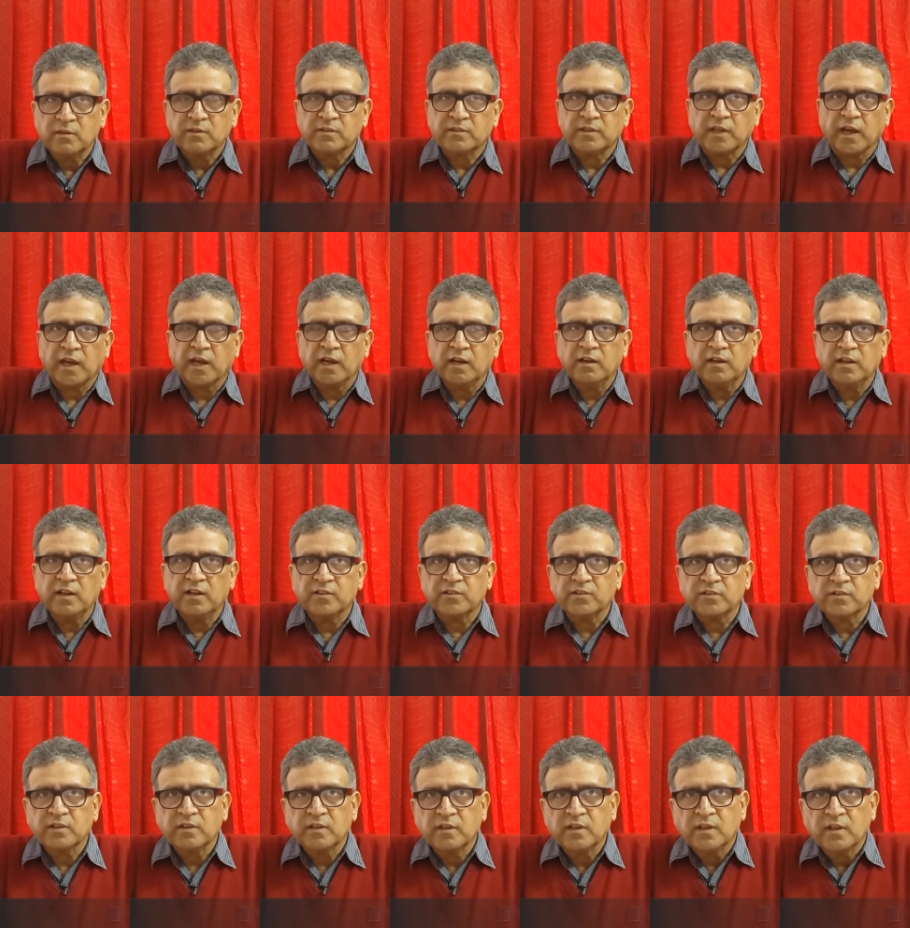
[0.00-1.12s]
Second
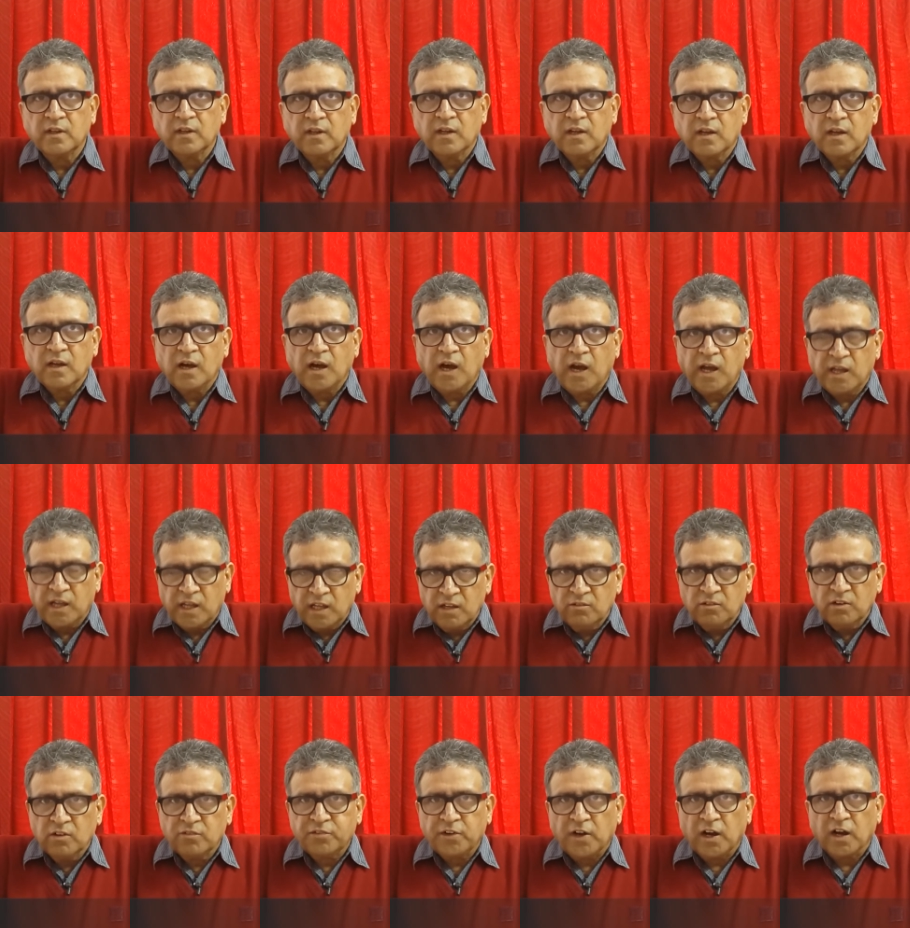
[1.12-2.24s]
is I
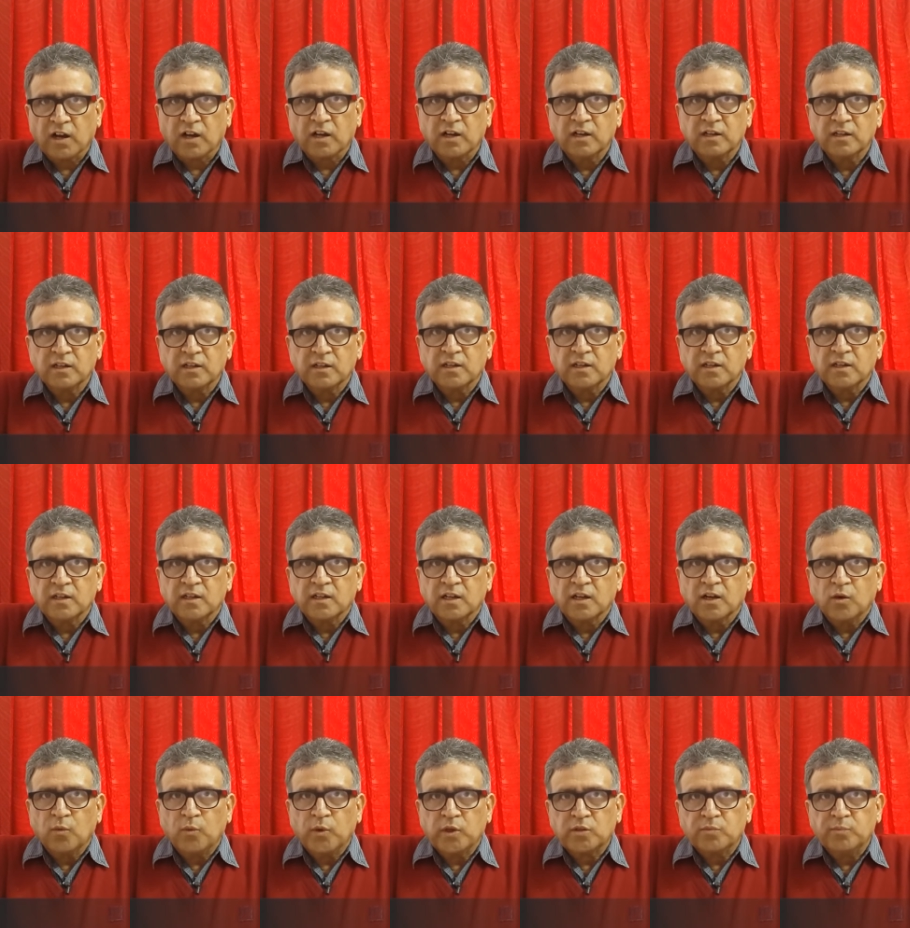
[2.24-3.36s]
give a fuck,
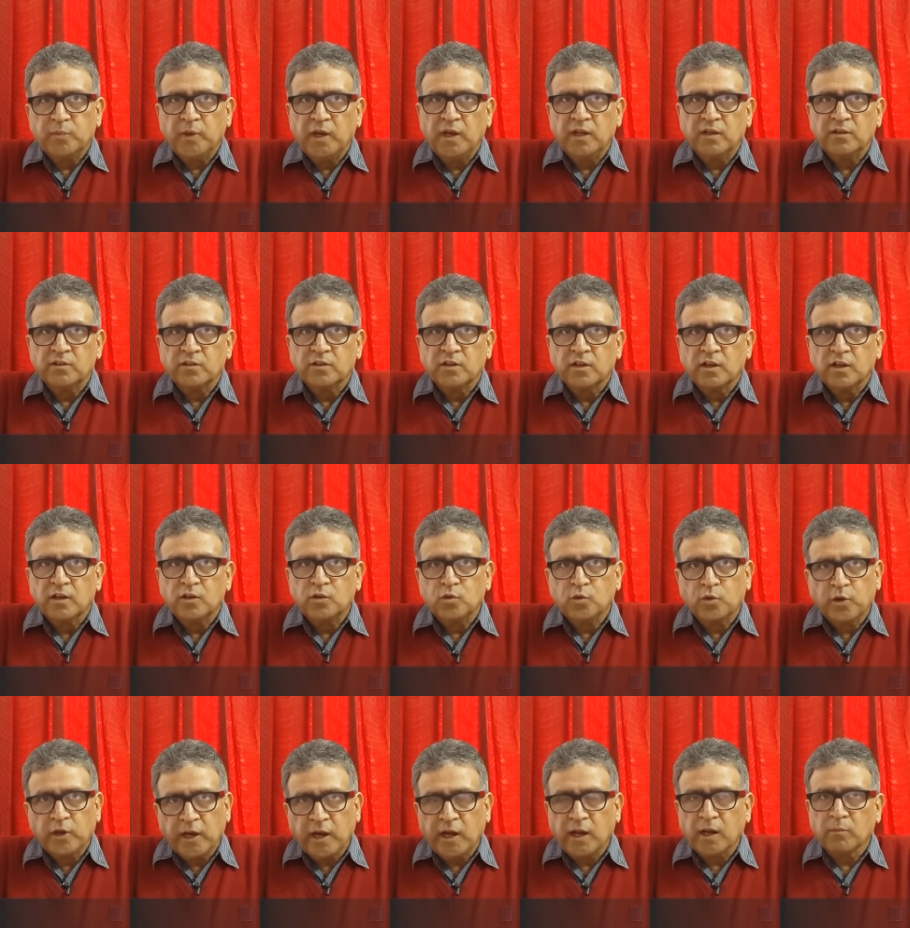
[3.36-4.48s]
which means
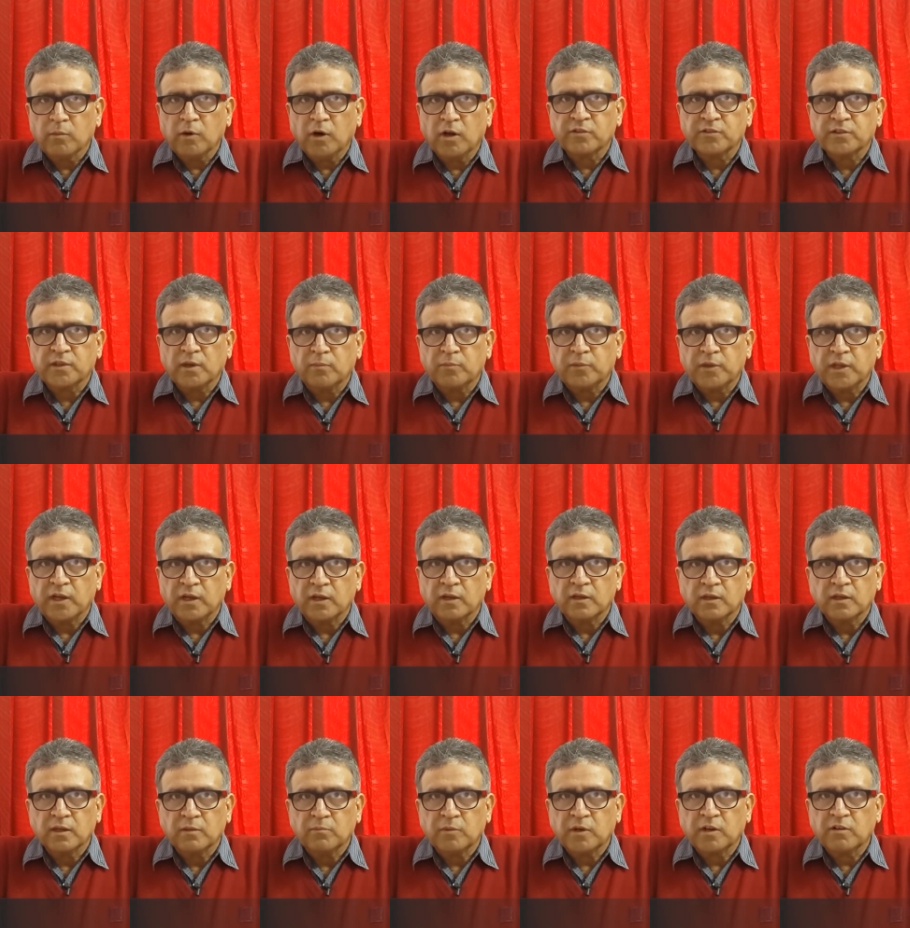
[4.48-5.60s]
to care about something.
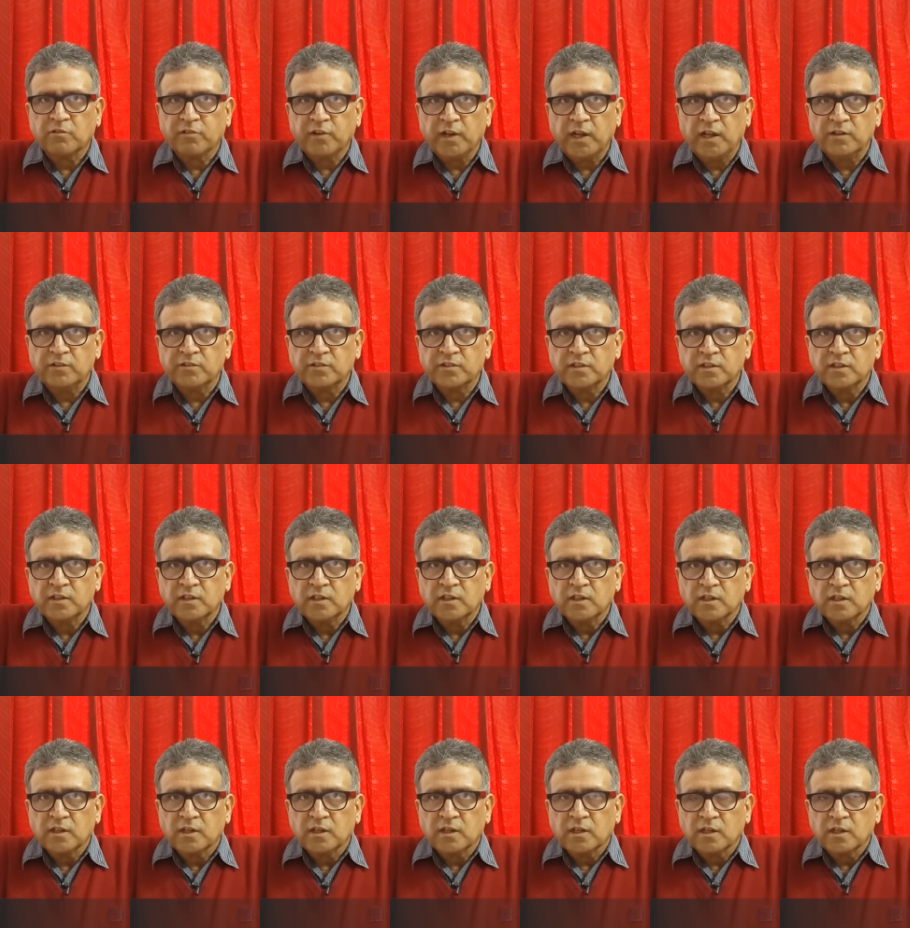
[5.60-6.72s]
But friends,
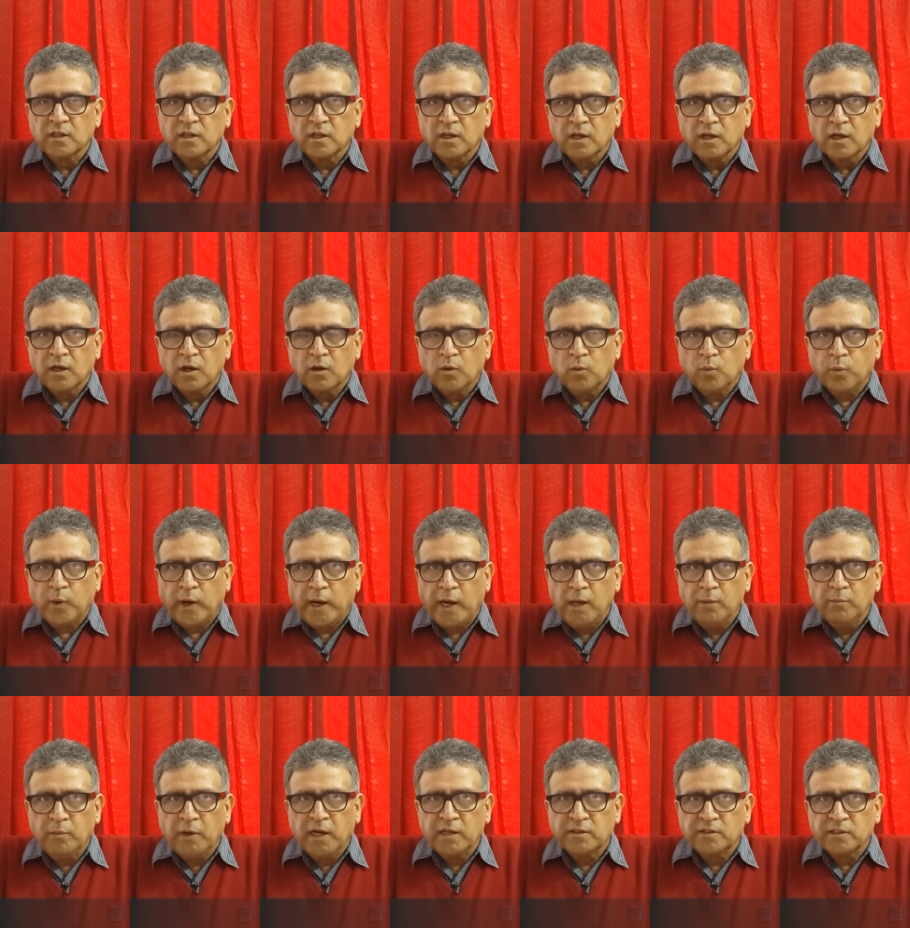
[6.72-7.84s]
why
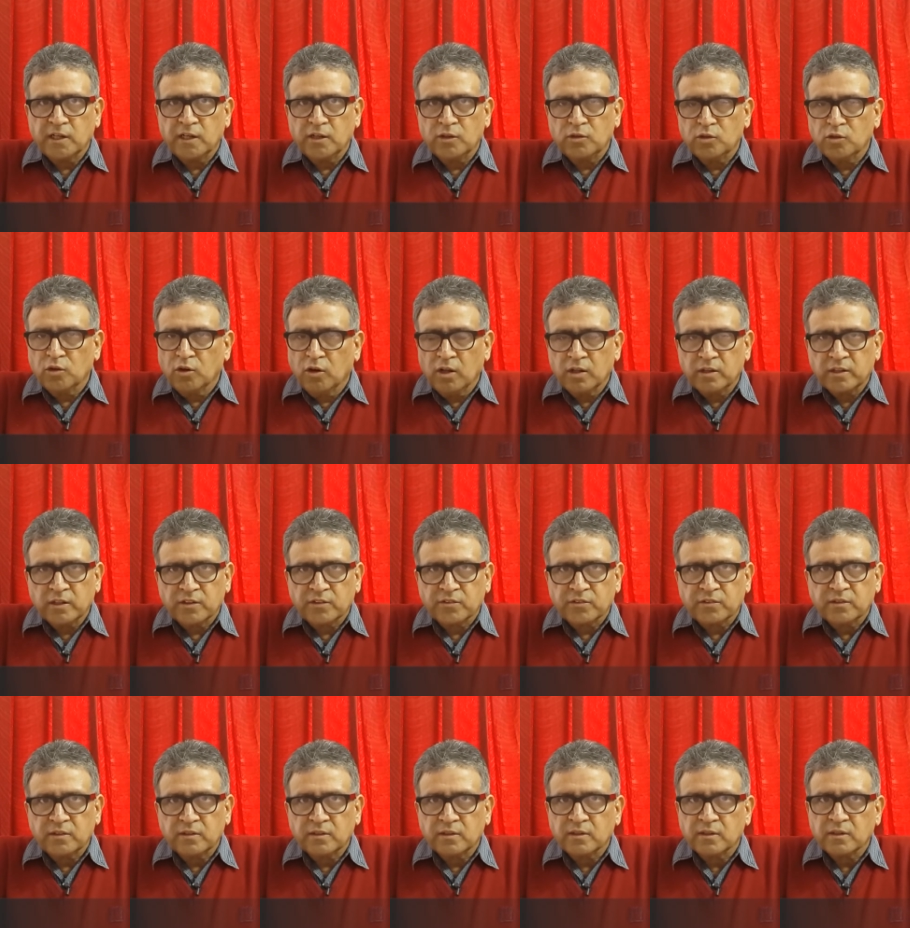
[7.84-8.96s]
am I telling you all
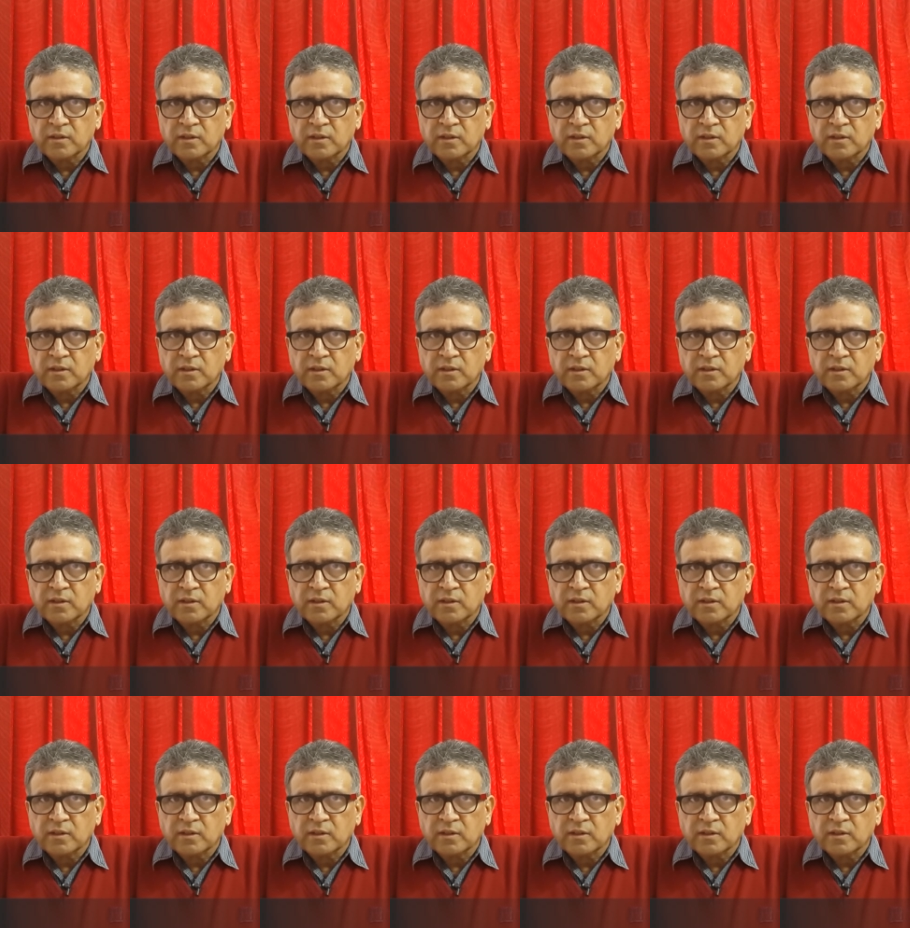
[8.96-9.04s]
this?